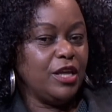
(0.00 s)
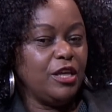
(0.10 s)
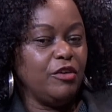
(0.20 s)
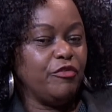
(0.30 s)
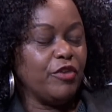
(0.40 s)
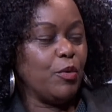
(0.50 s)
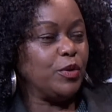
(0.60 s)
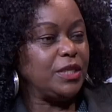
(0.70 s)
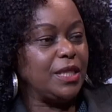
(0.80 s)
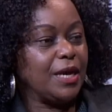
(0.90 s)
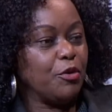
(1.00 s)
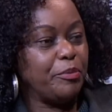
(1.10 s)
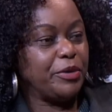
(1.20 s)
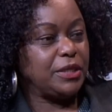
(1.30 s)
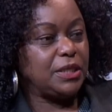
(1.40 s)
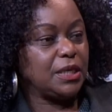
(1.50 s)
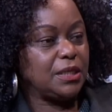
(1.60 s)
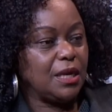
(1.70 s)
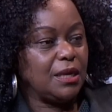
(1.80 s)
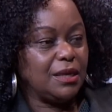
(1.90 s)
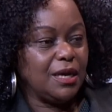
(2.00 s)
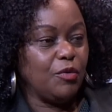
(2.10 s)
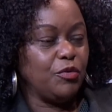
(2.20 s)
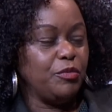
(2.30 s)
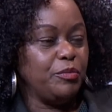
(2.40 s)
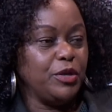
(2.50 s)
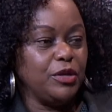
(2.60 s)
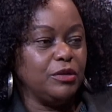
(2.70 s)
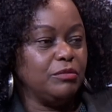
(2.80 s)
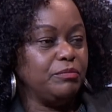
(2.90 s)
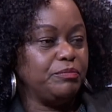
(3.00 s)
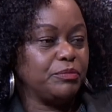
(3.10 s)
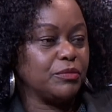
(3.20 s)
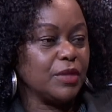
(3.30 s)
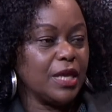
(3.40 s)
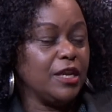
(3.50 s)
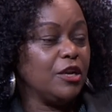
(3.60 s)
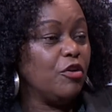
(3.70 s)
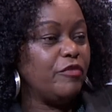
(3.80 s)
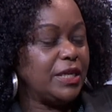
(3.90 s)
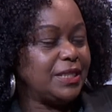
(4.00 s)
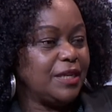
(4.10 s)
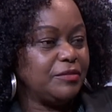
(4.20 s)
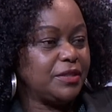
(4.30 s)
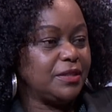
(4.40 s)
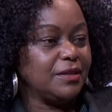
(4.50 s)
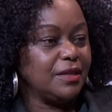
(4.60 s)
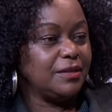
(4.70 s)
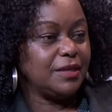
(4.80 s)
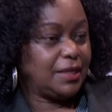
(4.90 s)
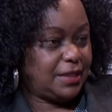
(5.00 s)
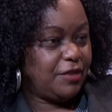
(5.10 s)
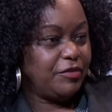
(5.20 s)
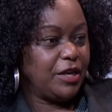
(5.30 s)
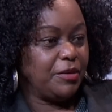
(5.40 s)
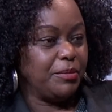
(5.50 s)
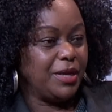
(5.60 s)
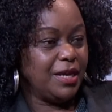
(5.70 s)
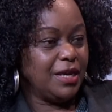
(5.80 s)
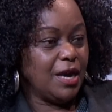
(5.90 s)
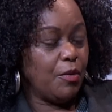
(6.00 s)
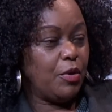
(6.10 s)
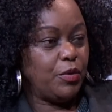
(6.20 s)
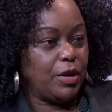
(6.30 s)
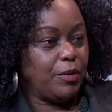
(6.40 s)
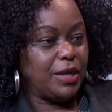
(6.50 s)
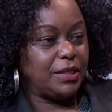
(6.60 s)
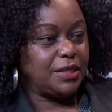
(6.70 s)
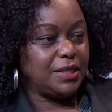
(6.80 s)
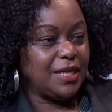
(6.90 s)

If I was in the corporate sector, I would be getting over ourselves just giving him our own awards.